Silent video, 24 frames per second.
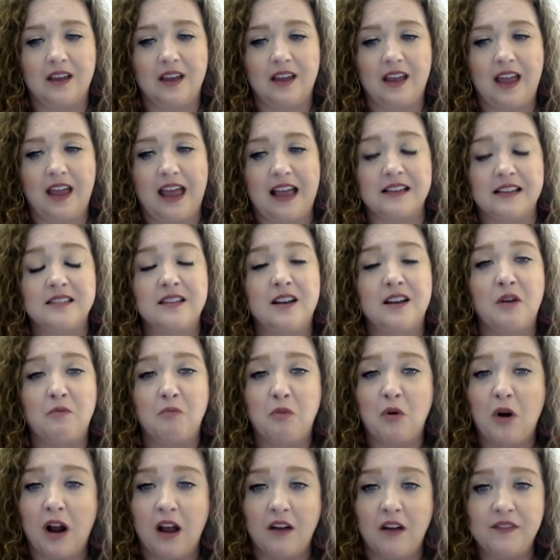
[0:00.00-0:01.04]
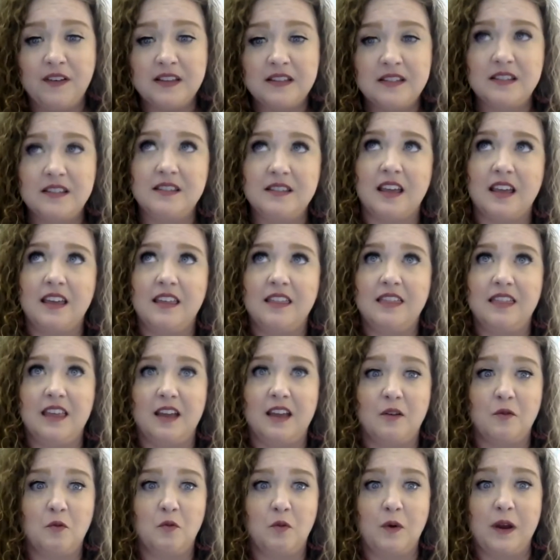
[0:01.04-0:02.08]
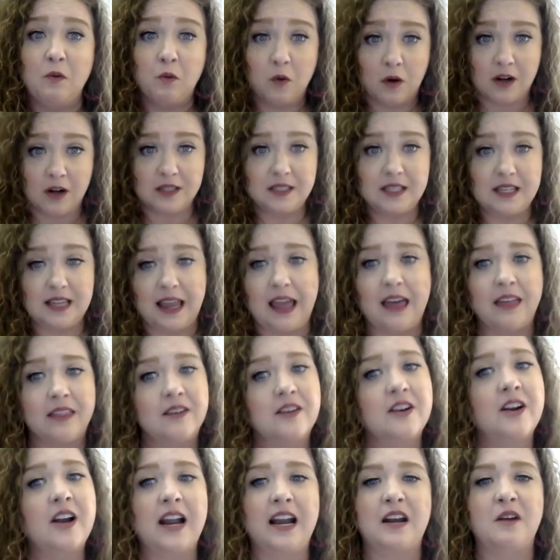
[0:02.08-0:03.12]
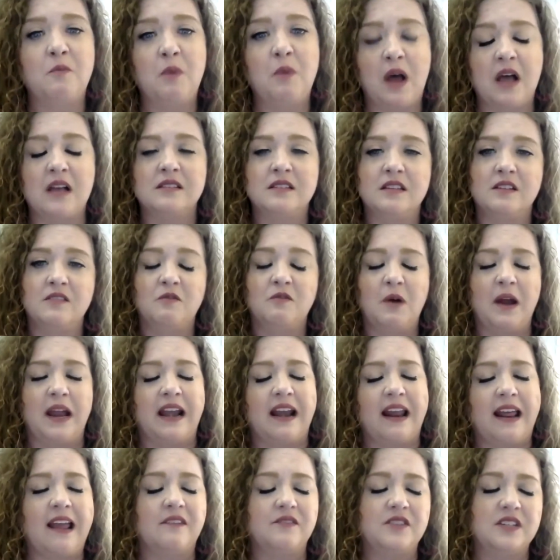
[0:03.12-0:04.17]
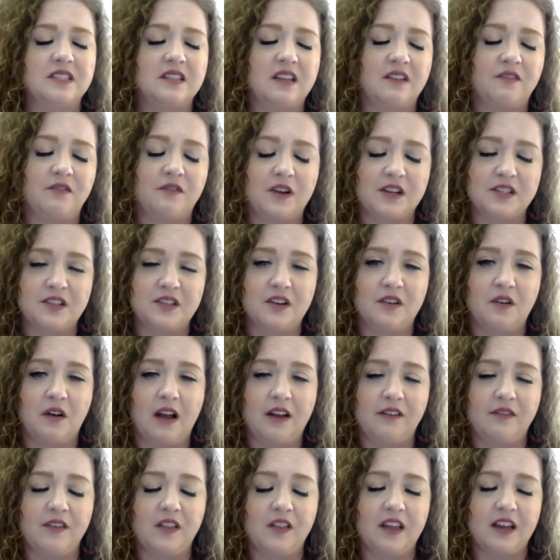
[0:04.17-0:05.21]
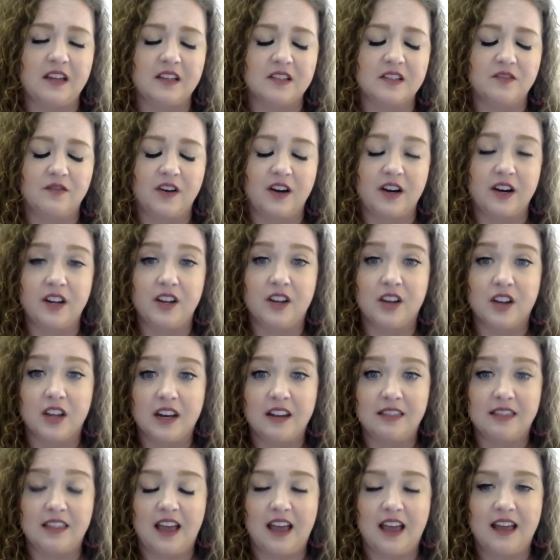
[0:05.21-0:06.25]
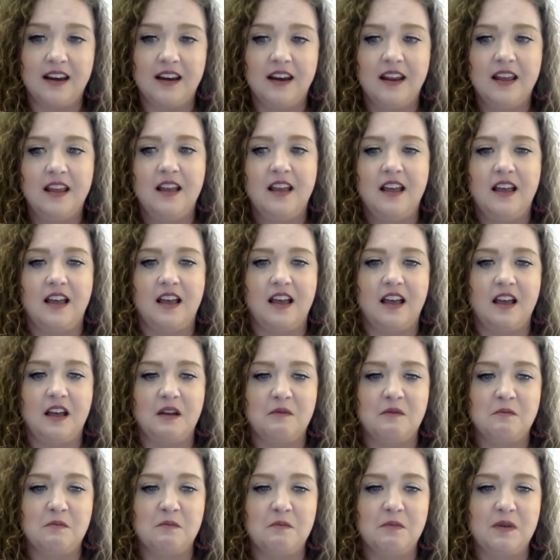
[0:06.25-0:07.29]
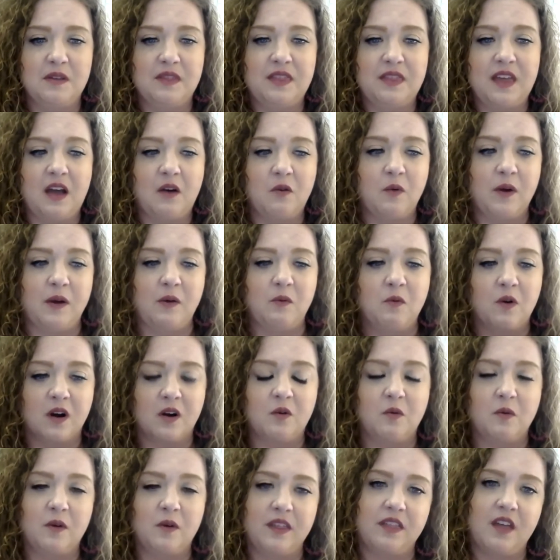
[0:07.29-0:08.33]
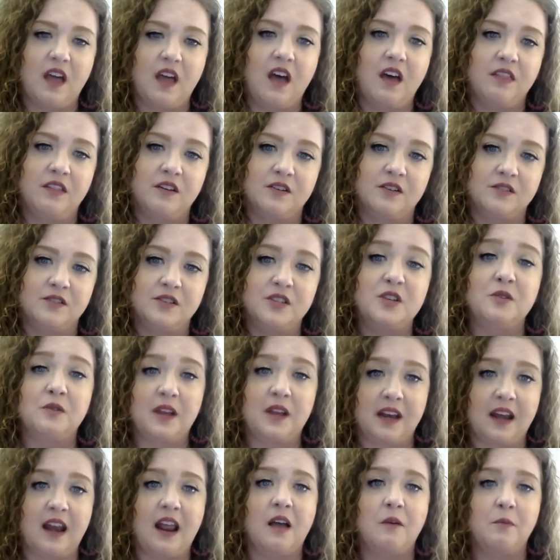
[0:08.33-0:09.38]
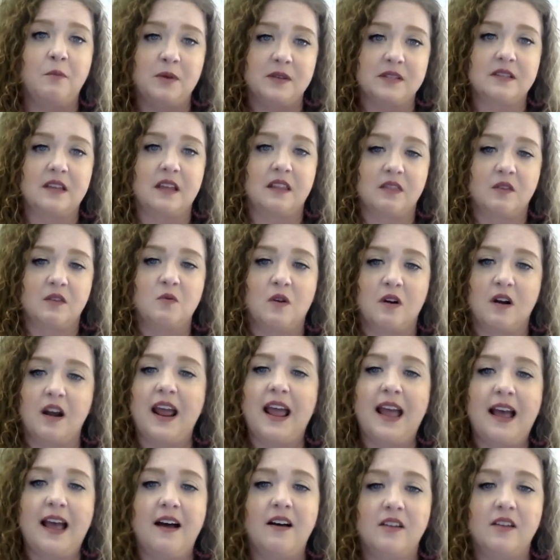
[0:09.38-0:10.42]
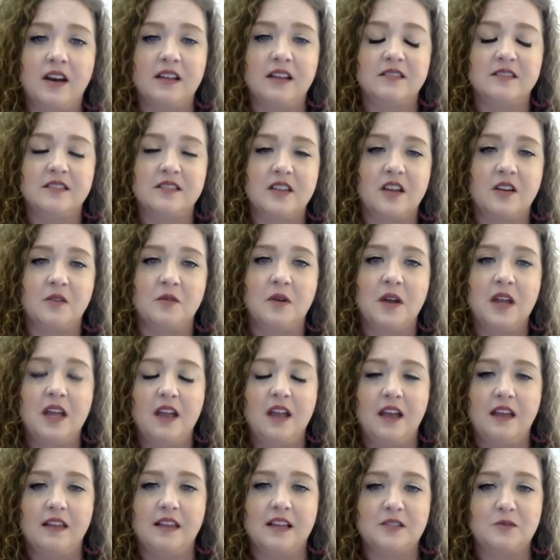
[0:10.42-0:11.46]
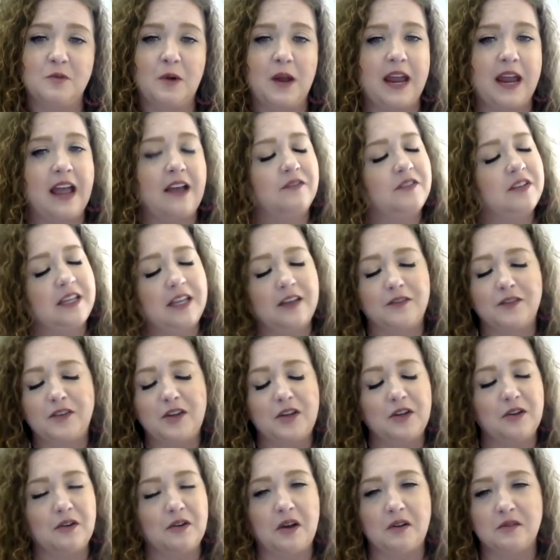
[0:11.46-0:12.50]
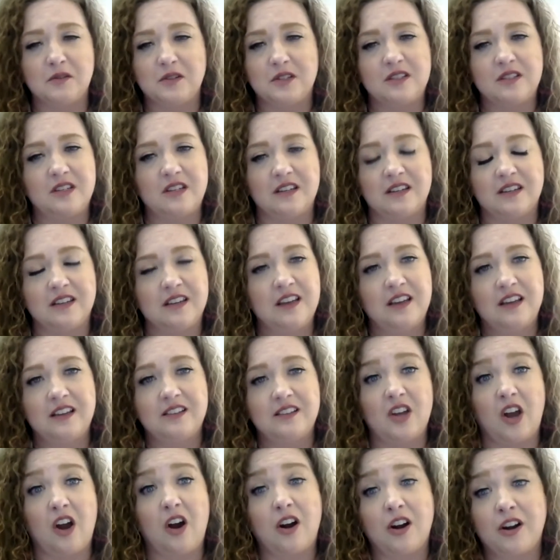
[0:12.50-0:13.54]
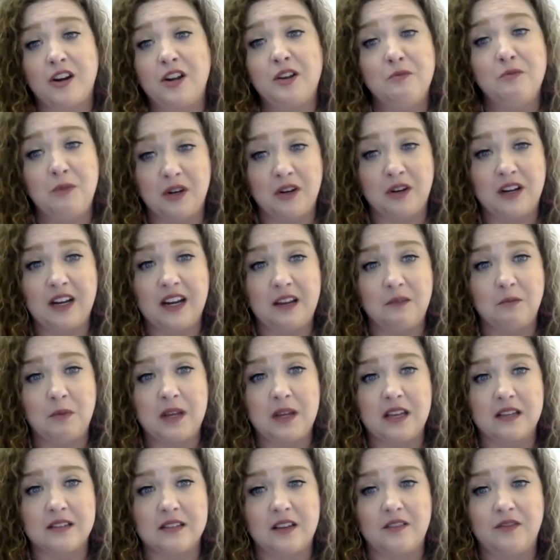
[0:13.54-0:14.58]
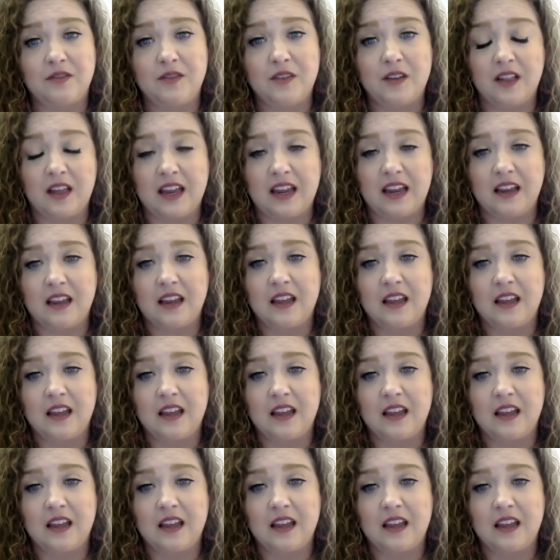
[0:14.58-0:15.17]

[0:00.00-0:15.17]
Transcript: as nonprofits that we work together in a positive way. And I have to say Fresno, I feel like is very good at that. But that we work with others who can help us get the word out. And so that's why I have to give kudos to our community, because I feel like